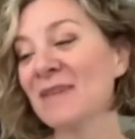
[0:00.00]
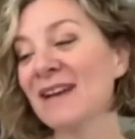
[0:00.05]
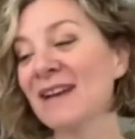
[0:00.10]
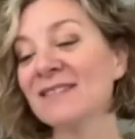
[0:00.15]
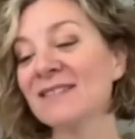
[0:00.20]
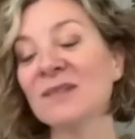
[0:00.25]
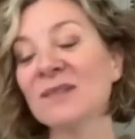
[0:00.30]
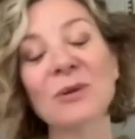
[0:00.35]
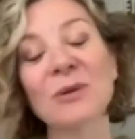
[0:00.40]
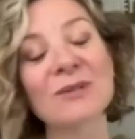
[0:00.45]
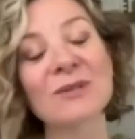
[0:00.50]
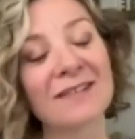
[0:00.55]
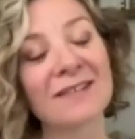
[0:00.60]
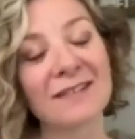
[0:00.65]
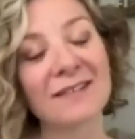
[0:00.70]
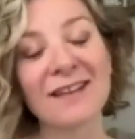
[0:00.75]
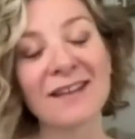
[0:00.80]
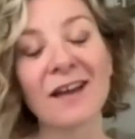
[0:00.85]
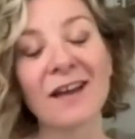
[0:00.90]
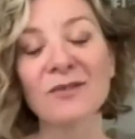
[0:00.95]
as the person
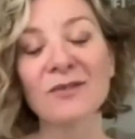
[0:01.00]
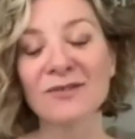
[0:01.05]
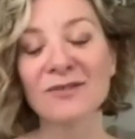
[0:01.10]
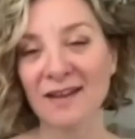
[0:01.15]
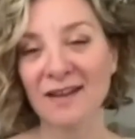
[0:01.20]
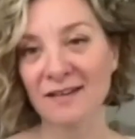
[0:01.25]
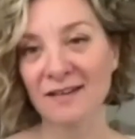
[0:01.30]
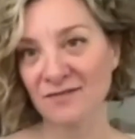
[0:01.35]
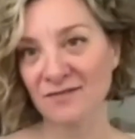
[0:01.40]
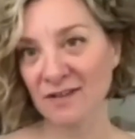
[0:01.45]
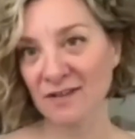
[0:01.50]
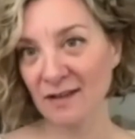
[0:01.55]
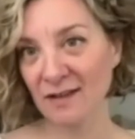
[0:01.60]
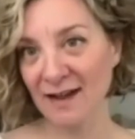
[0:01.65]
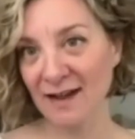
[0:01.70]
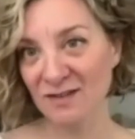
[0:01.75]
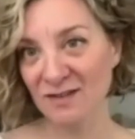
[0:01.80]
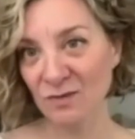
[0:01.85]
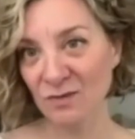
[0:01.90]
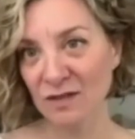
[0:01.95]
on the other side of the
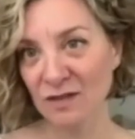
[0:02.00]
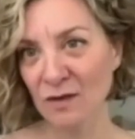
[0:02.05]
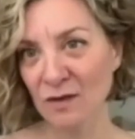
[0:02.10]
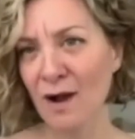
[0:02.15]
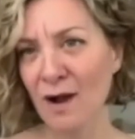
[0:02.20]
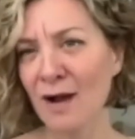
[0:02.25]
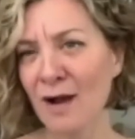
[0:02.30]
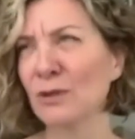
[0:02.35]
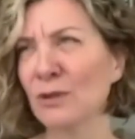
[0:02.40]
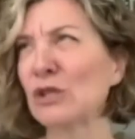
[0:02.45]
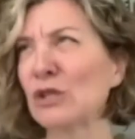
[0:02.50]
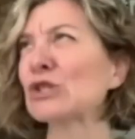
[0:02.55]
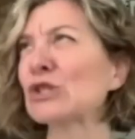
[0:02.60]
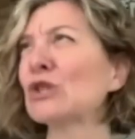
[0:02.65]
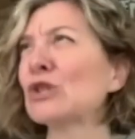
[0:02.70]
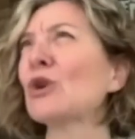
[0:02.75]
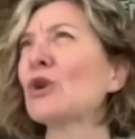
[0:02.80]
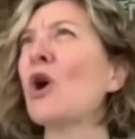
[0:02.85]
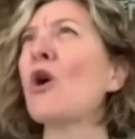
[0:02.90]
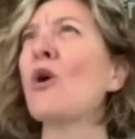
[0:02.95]
glass with you, I was
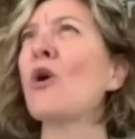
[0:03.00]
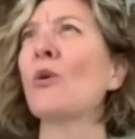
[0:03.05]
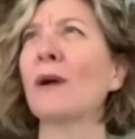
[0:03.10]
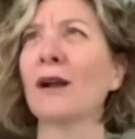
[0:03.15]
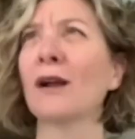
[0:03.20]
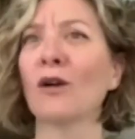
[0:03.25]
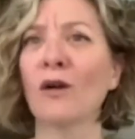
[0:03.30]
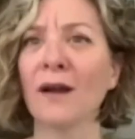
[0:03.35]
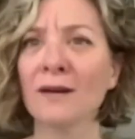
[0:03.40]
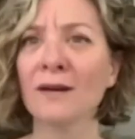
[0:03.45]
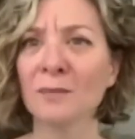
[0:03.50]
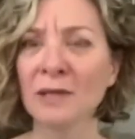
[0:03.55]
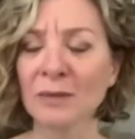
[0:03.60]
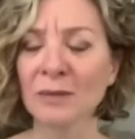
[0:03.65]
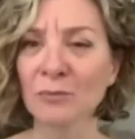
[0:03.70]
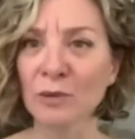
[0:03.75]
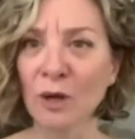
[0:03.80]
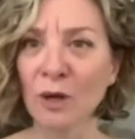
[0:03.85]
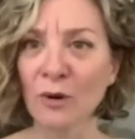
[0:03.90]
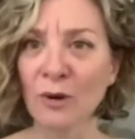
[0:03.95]
so incredibly
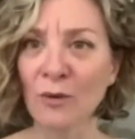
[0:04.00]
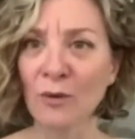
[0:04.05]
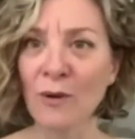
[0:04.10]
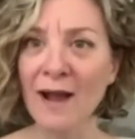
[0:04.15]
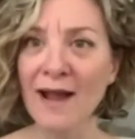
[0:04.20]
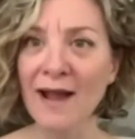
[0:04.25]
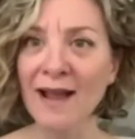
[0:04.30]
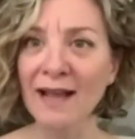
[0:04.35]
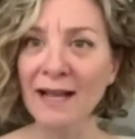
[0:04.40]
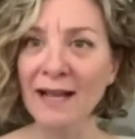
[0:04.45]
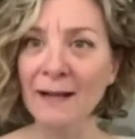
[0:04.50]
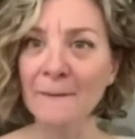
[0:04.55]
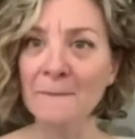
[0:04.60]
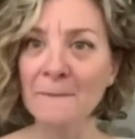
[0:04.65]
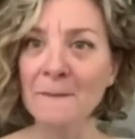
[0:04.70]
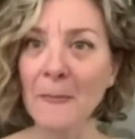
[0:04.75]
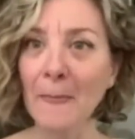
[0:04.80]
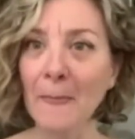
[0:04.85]
blown away